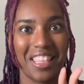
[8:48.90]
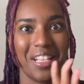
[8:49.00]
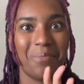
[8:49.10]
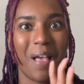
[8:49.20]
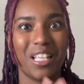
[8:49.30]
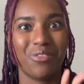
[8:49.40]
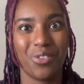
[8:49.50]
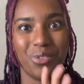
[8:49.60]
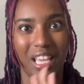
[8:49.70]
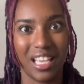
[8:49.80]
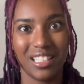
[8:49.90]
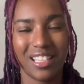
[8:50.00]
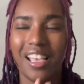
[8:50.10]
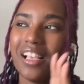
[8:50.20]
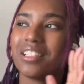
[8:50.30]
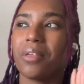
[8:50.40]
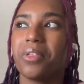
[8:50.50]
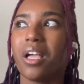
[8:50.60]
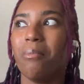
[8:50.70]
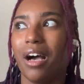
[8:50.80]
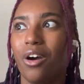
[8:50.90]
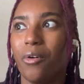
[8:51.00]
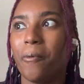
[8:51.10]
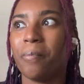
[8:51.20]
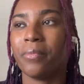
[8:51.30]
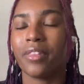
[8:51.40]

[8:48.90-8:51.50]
these past few days. Something about